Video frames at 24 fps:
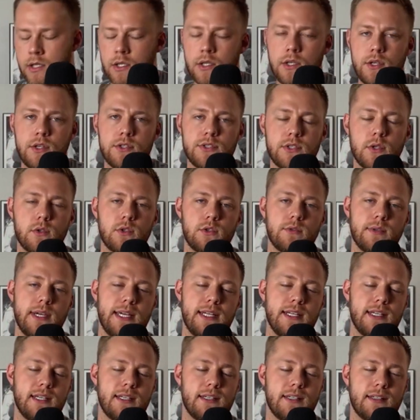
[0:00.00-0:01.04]
So
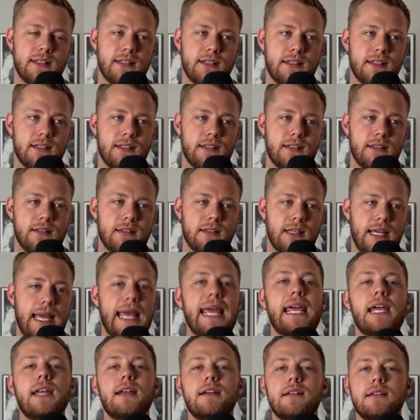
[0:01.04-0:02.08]
creating
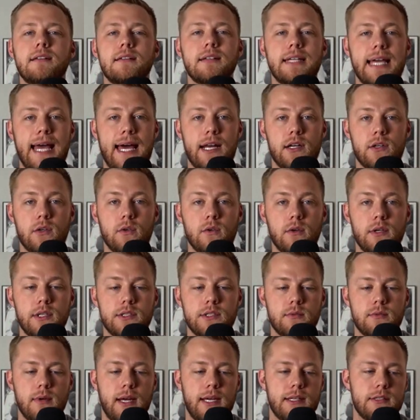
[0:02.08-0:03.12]
8 categories,
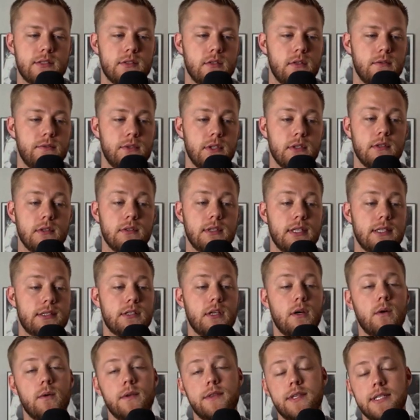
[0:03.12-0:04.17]
right? So let's
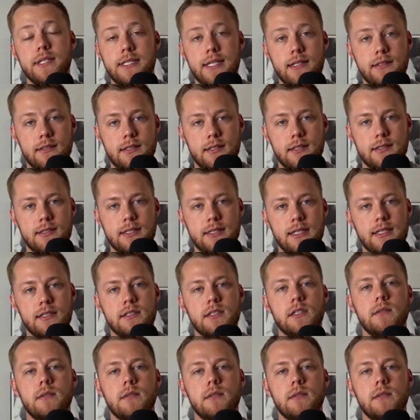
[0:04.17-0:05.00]
go with the dentist, and it's going to